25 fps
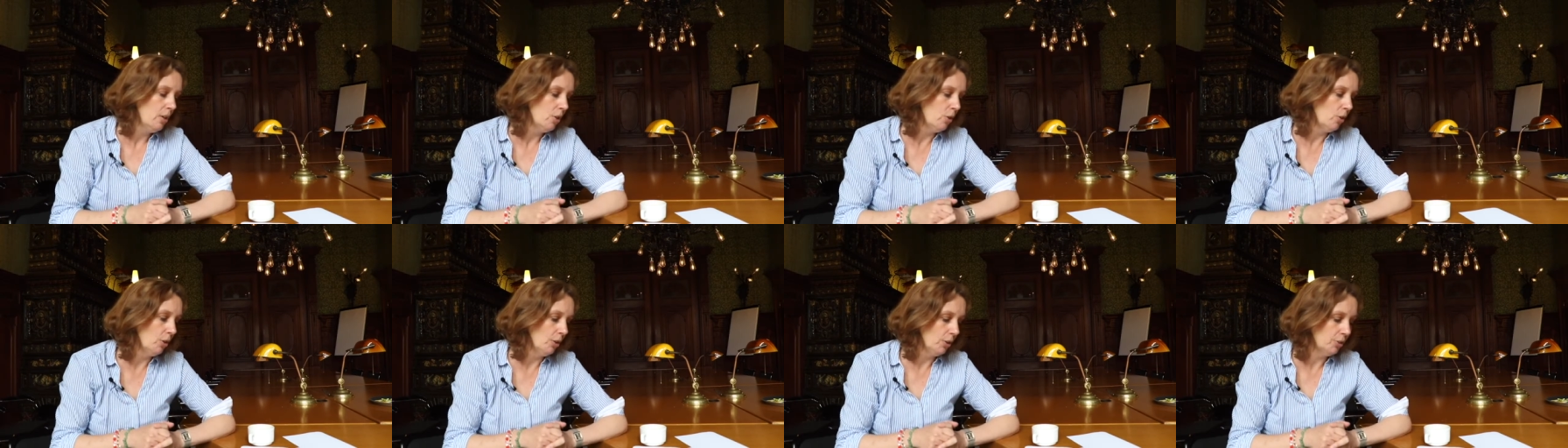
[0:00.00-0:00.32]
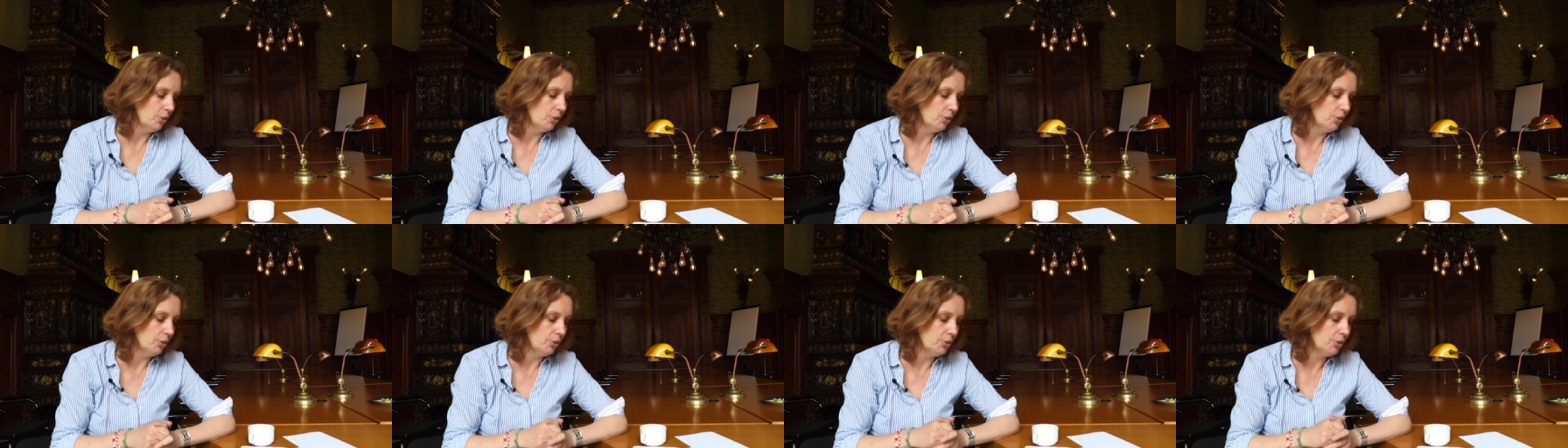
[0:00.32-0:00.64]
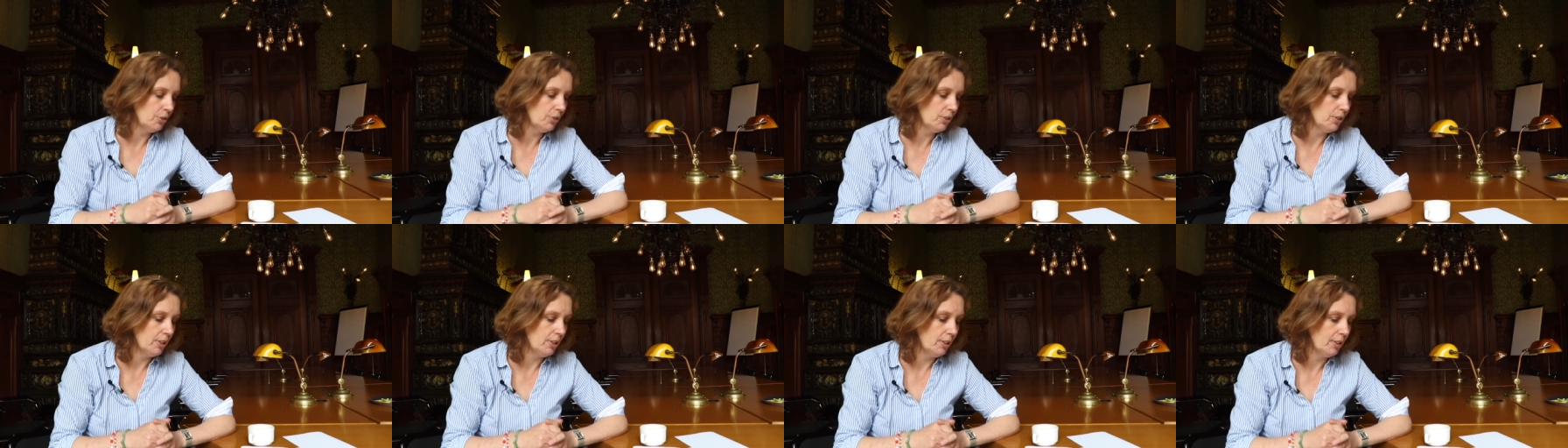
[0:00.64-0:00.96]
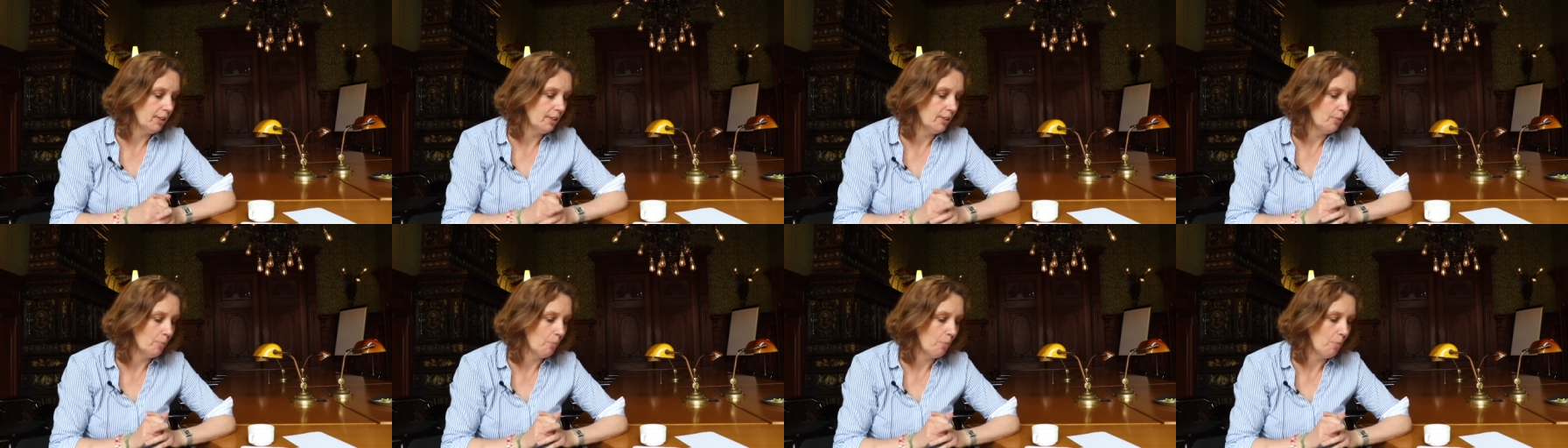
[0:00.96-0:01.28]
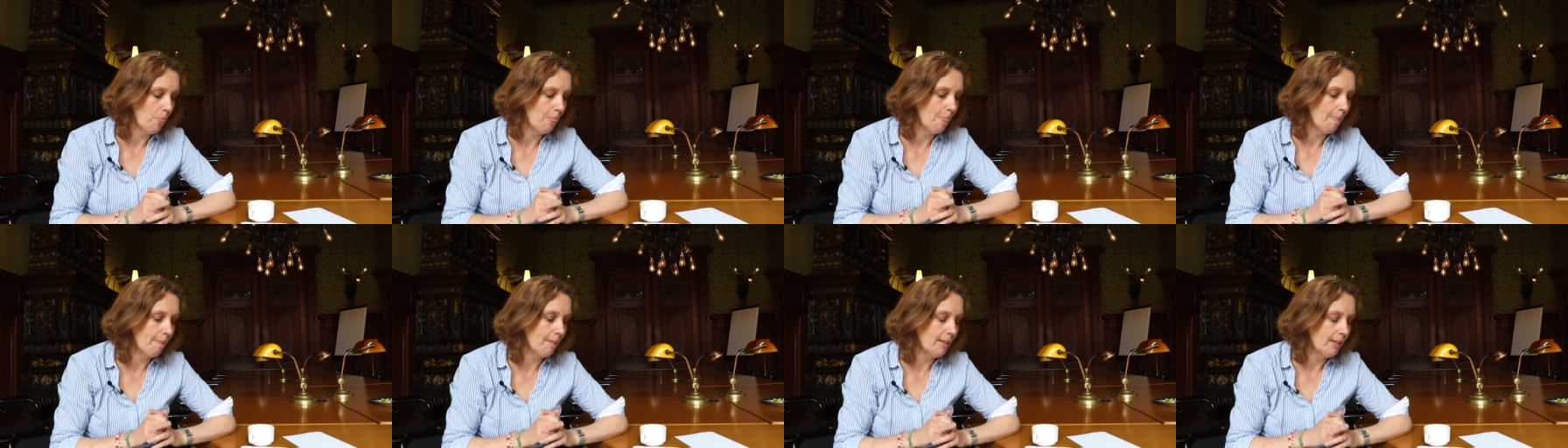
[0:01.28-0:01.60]
Holocaust
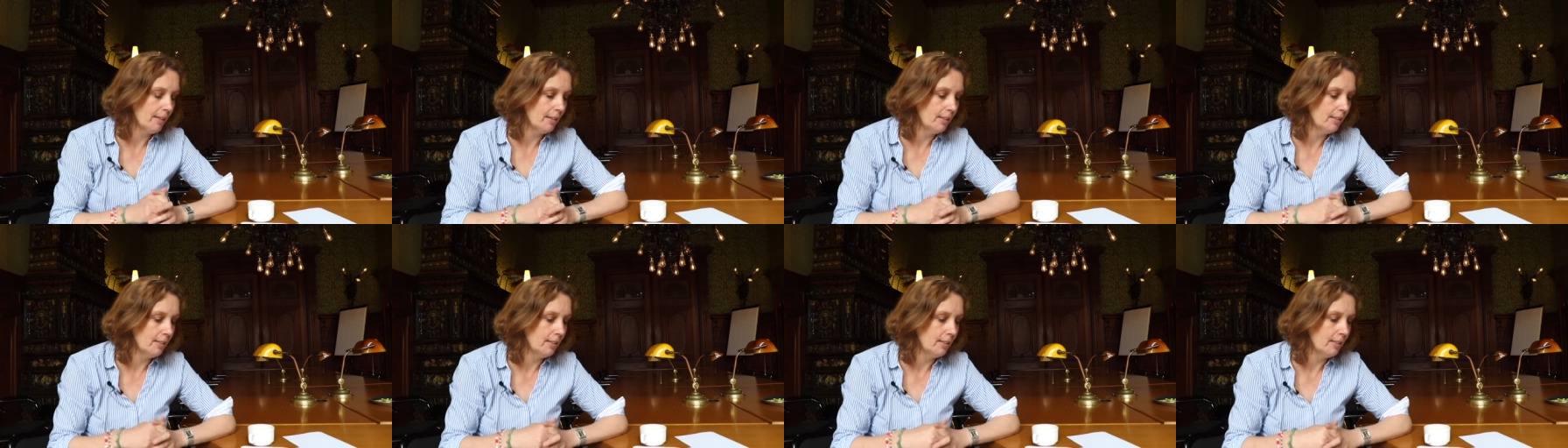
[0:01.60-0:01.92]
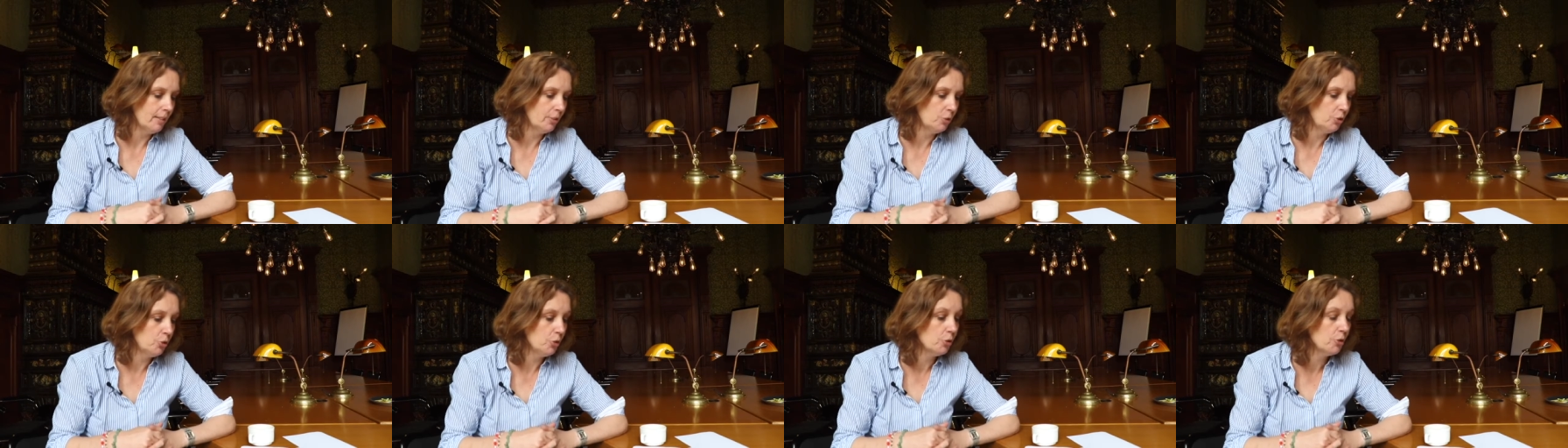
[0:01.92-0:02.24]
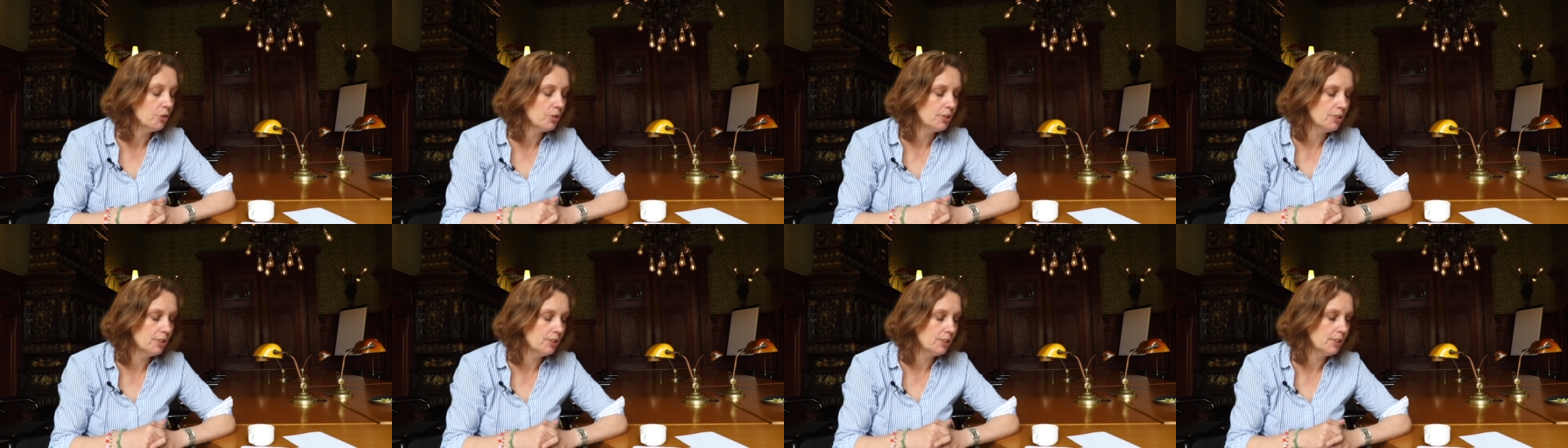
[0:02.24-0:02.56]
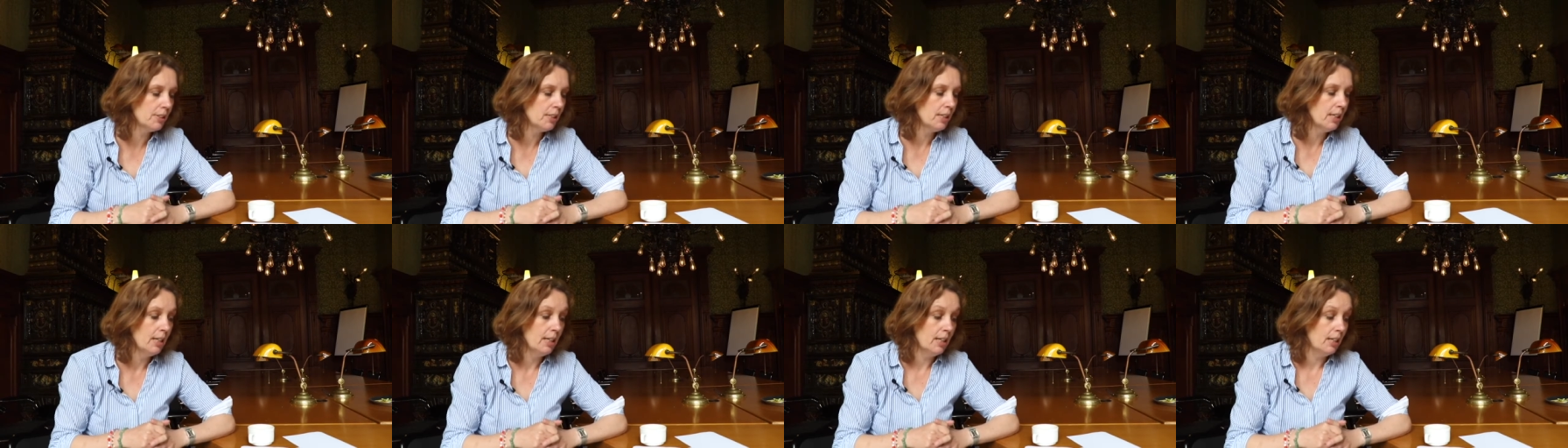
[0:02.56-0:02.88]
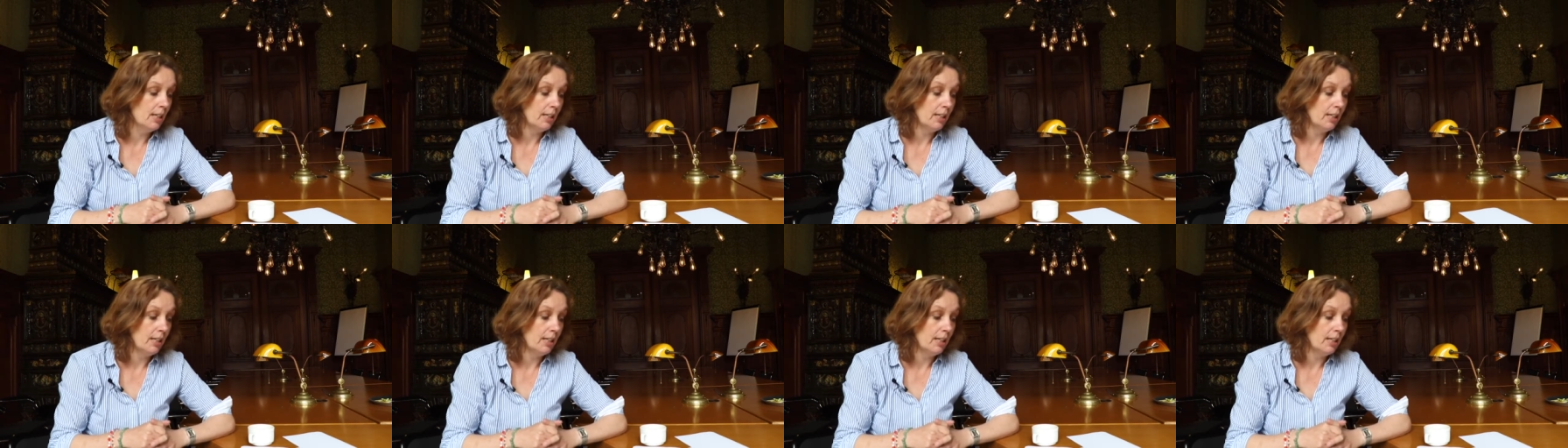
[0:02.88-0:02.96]
um, uh, sources